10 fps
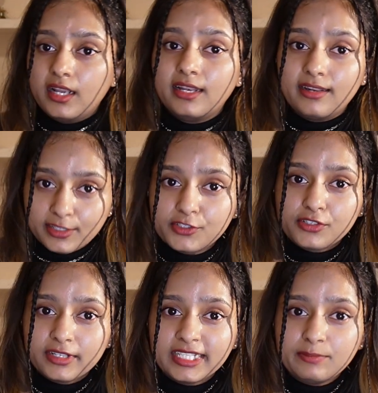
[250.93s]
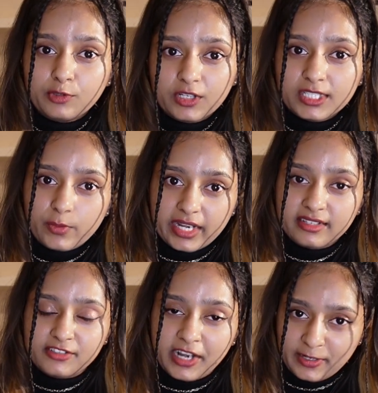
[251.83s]
I literally broke a
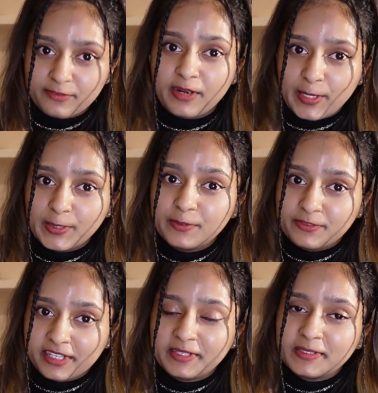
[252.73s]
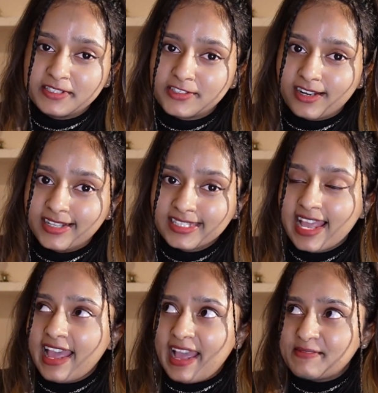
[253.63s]
sweat trying to find a wrinkled dress.